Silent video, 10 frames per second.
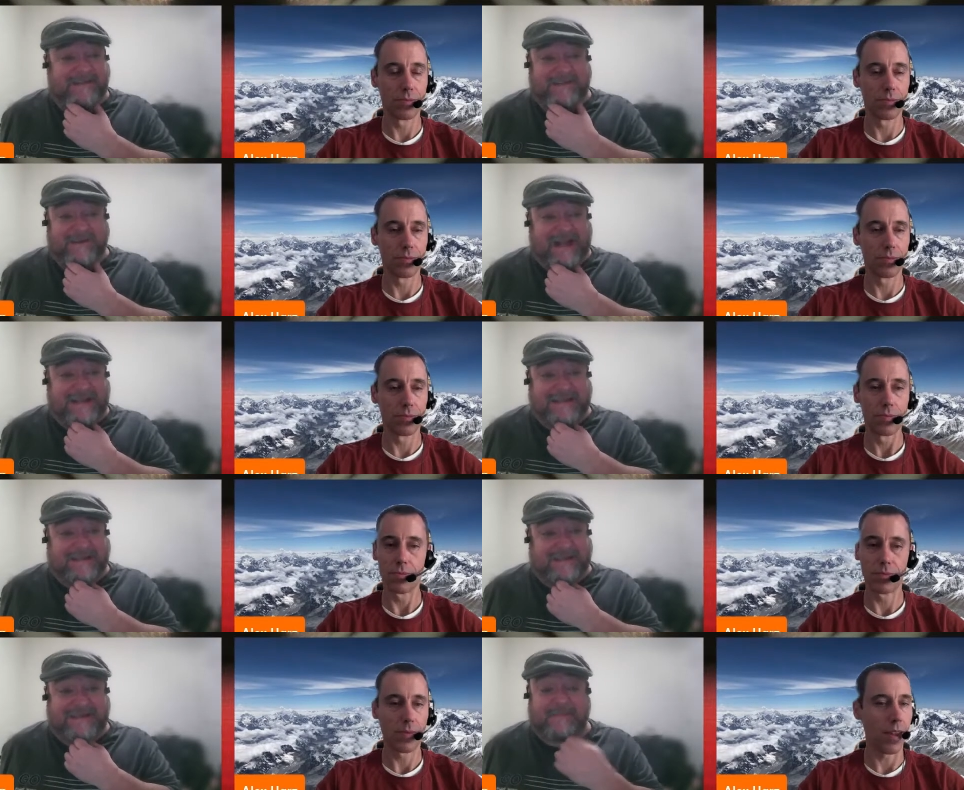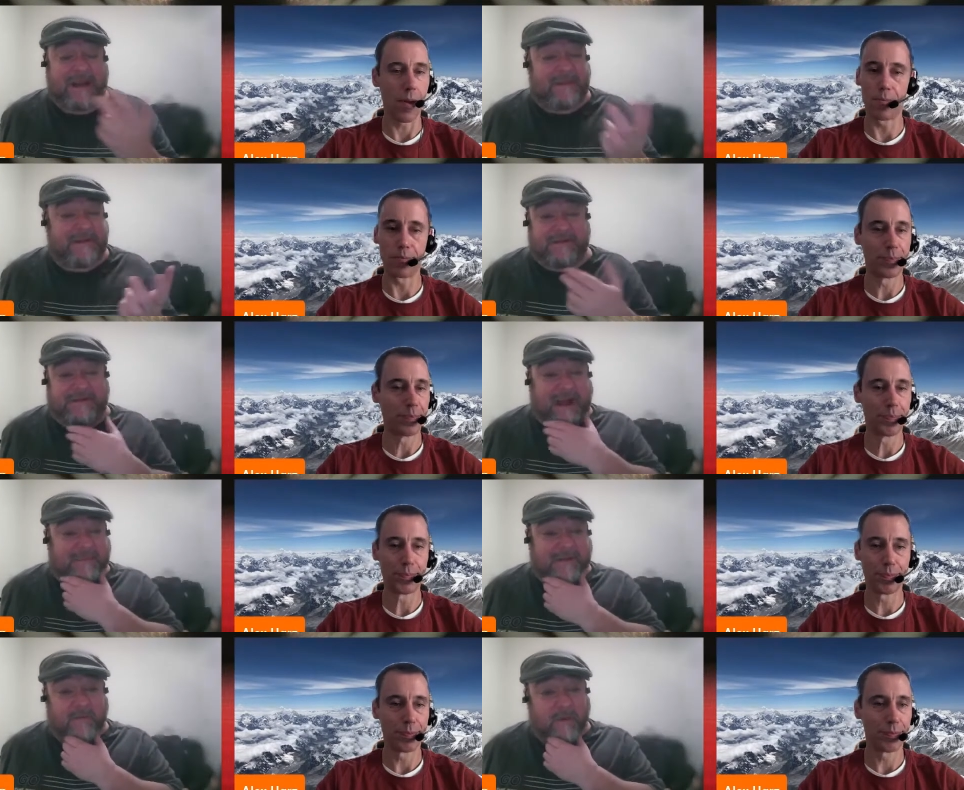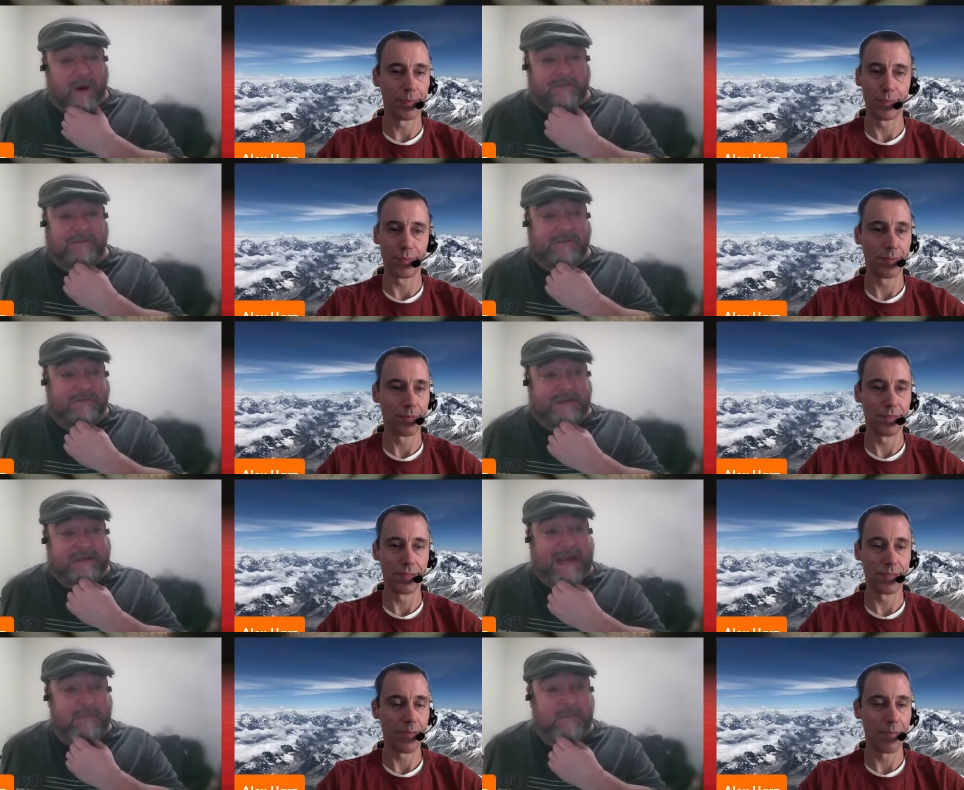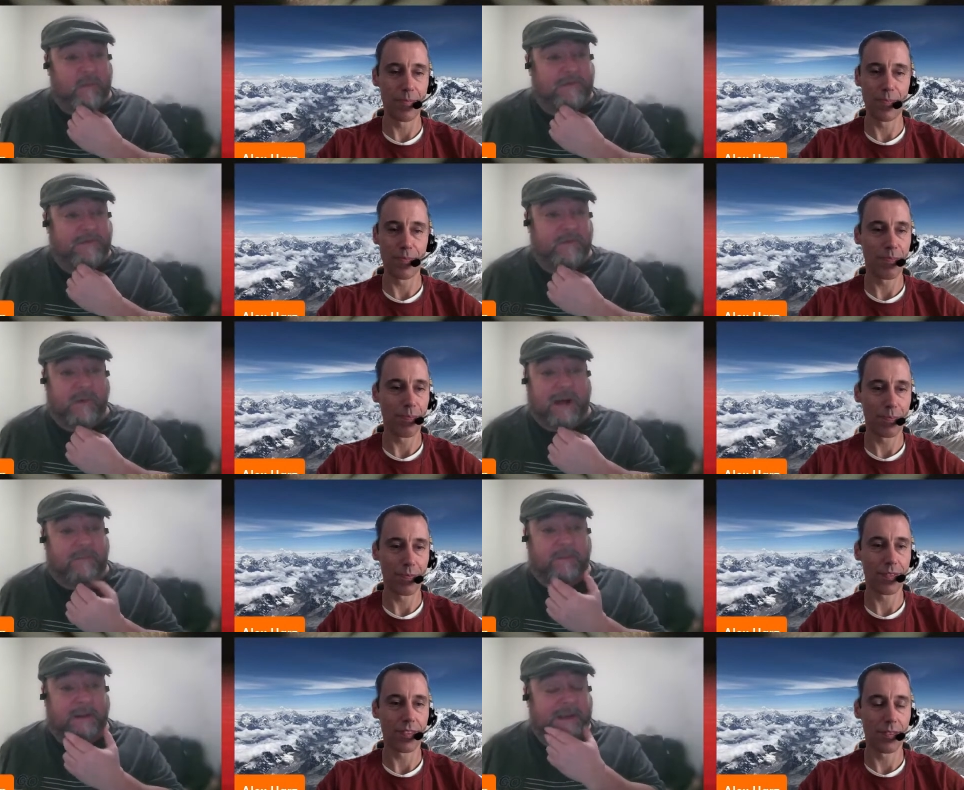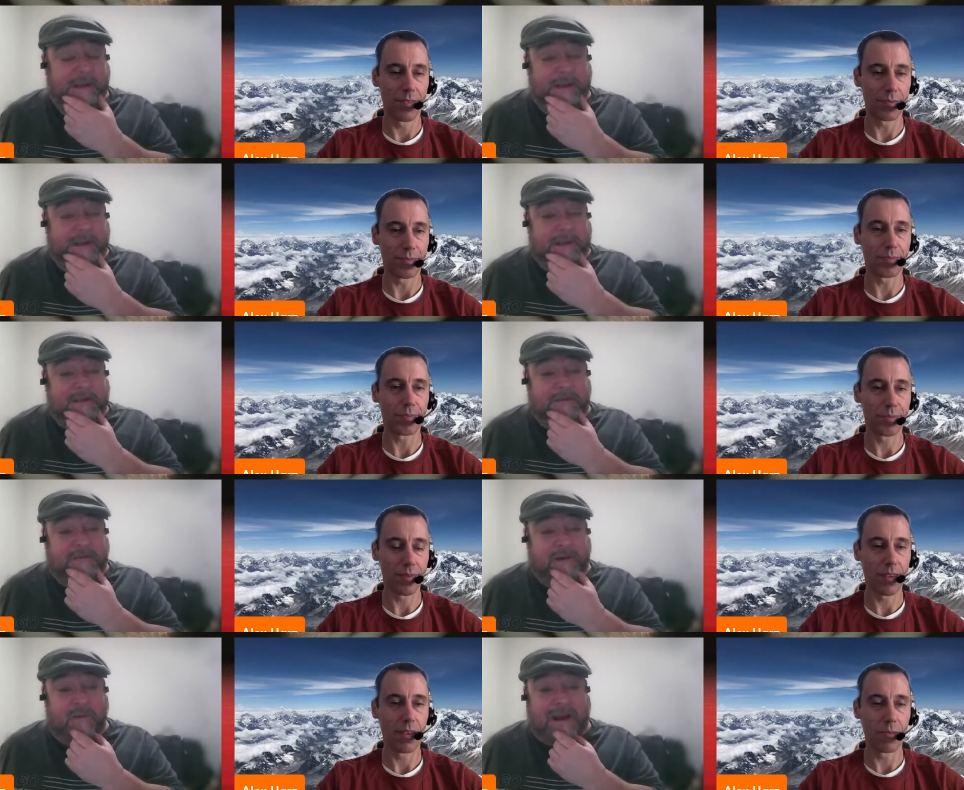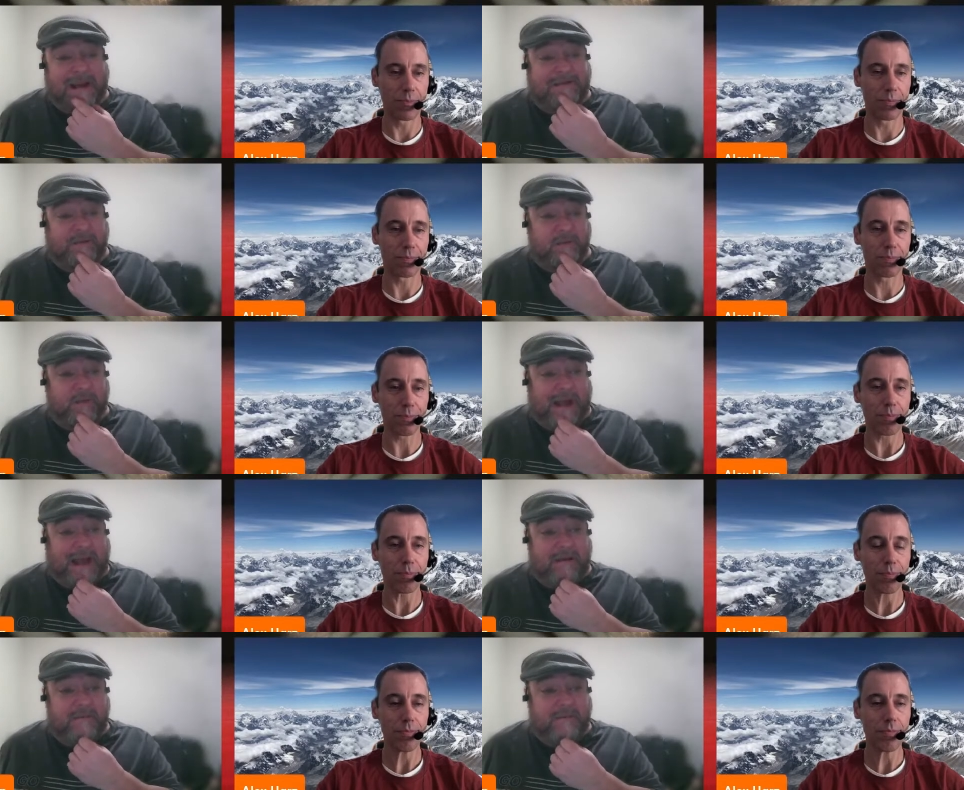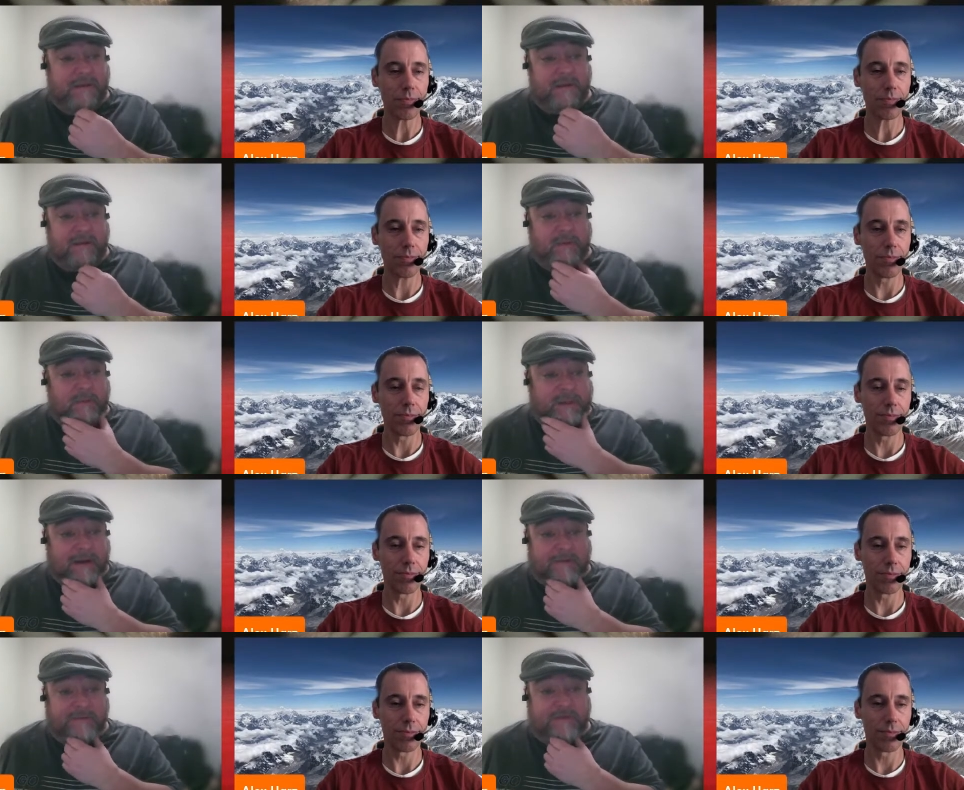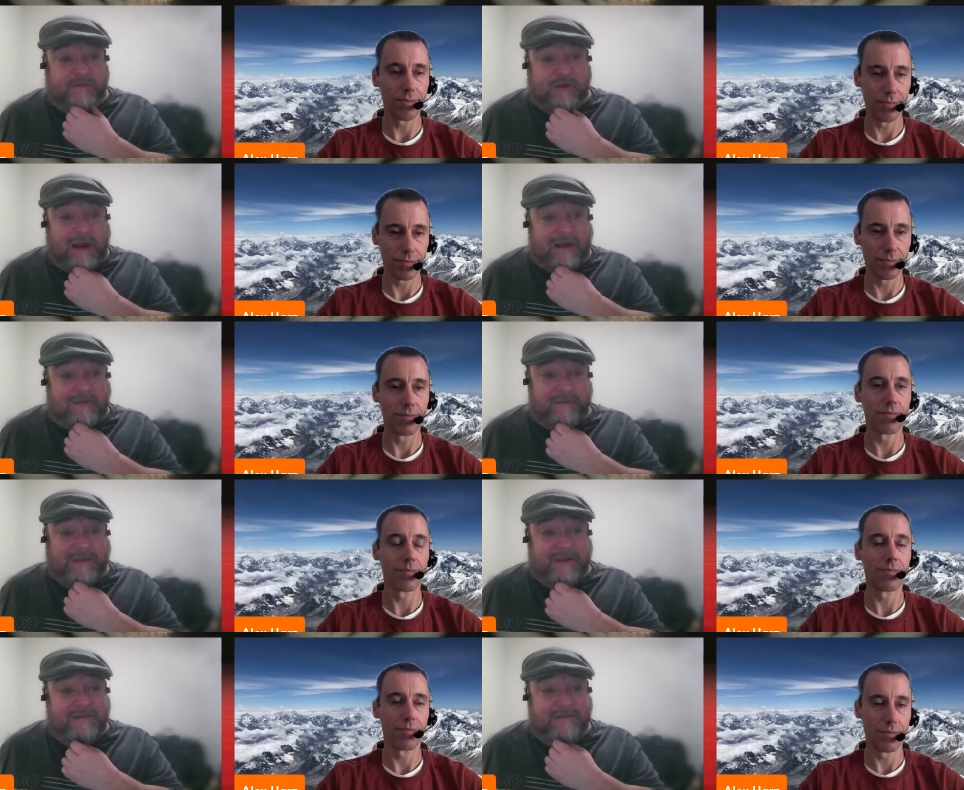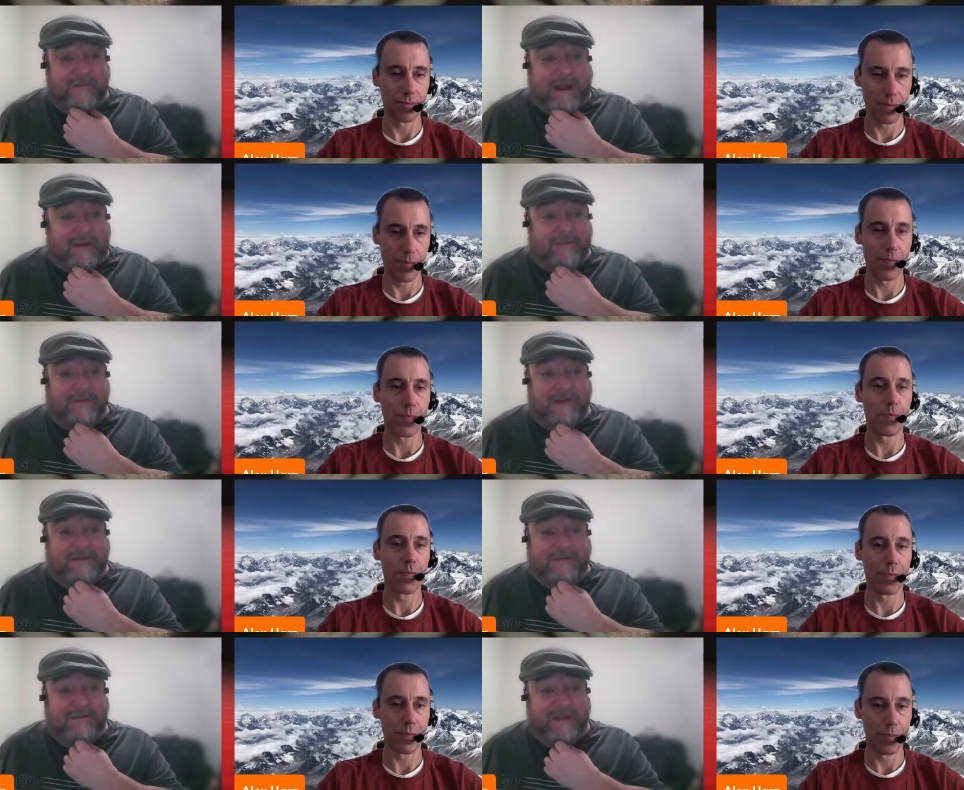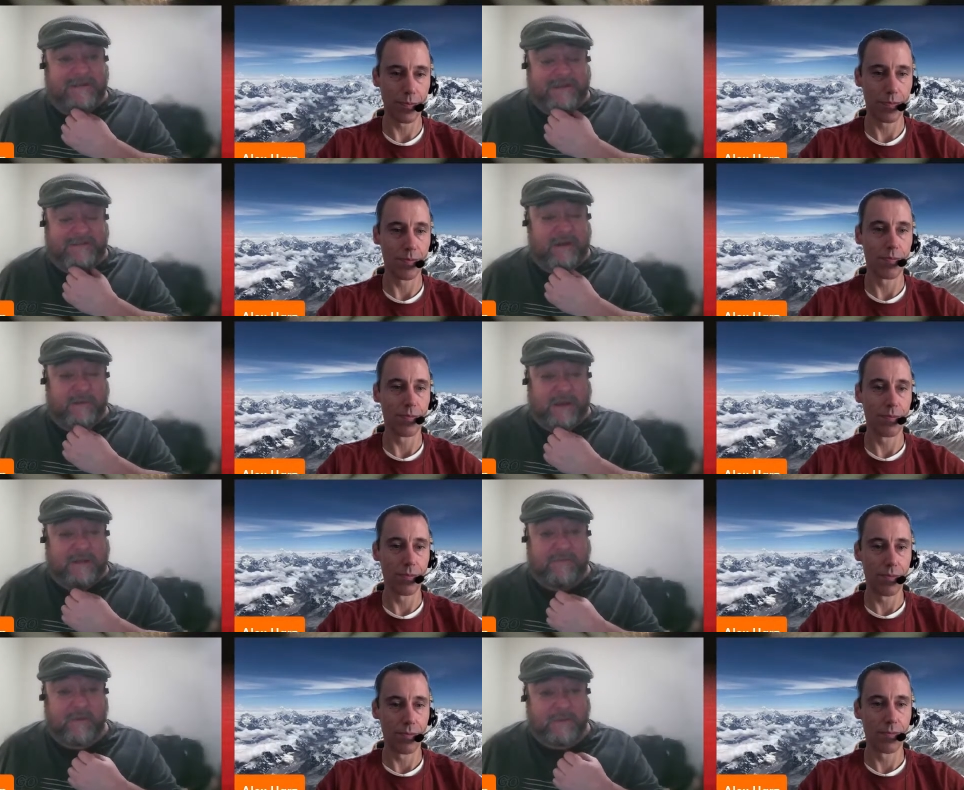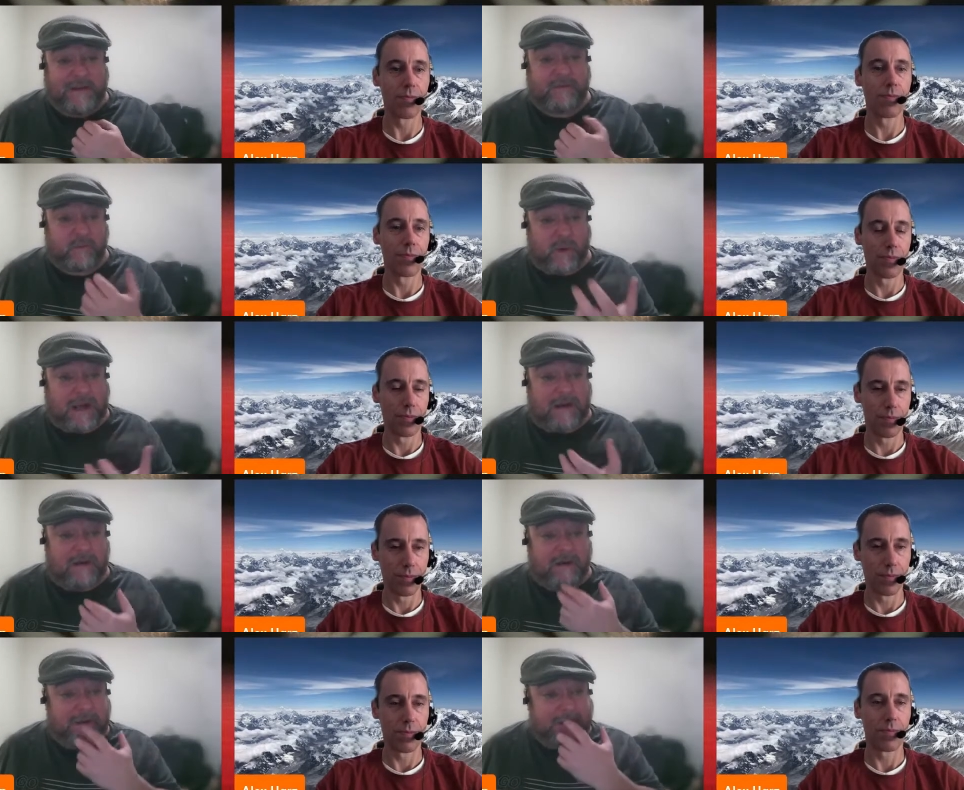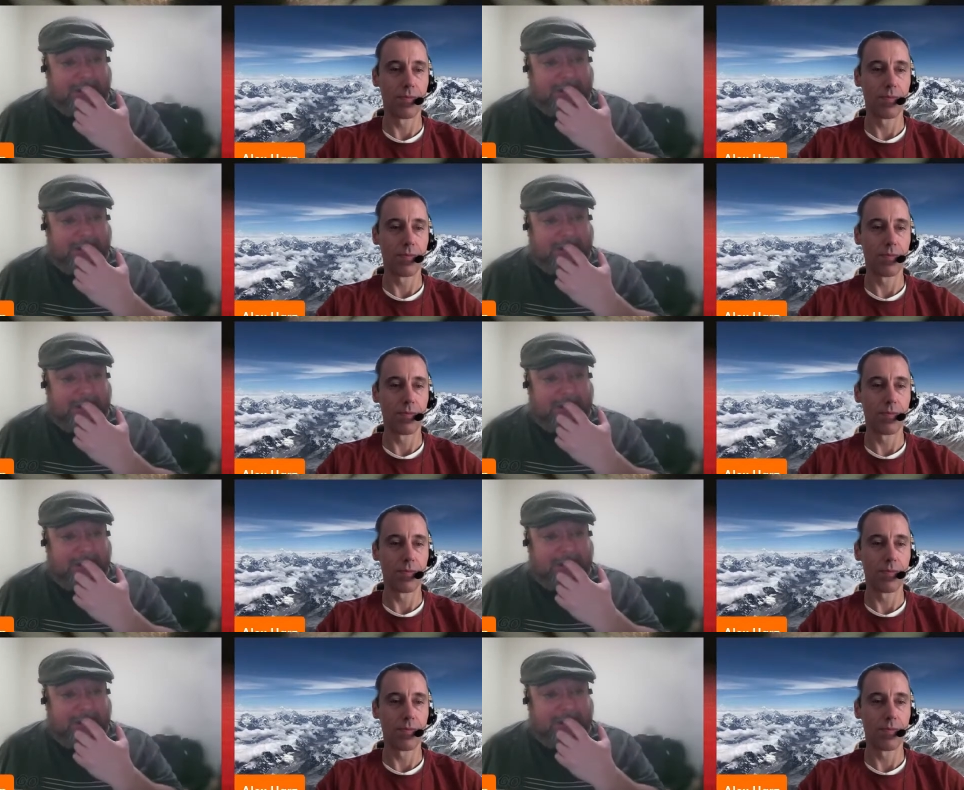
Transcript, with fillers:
Speaker 1: or anything like that. Maybe you stopped and watched the camera once in a while, but there's no way to have prepared the shots because the mountain is is its own life form as well.